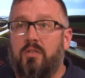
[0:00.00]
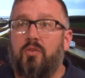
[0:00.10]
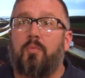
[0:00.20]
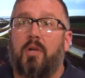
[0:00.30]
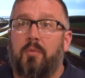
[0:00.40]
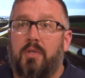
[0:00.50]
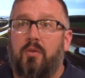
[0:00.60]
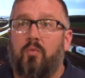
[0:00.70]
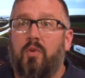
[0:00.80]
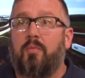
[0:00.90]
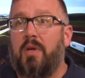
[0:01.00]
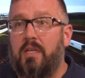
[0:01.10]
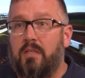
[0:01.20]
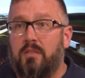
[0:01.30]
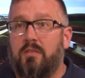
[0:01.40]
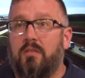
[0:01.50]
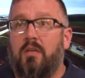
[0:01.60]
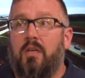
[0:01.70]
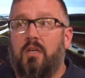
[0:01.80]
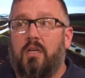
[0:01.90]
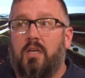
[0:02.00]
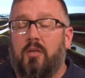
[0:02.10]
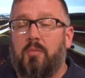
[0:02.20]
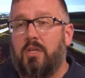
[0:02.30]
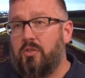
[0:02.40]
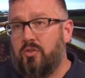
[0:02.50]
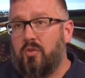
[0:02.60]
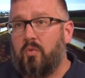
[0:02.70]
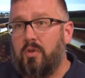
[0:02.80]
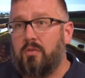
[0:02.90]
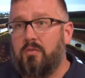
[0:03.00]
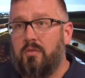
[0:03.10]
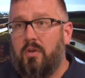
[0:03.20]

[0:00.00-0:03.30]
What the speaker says: to the public with maintenance, making sure we're